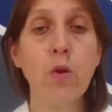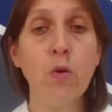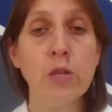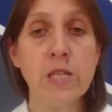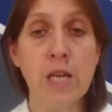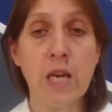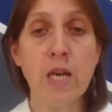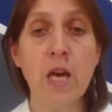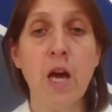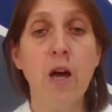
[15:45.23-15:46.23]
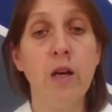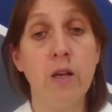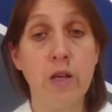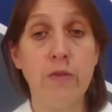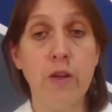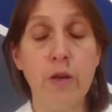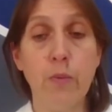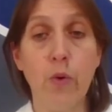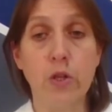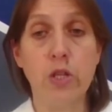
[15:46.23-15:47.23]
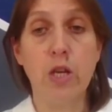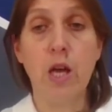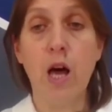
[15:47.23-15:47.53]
or say in the report.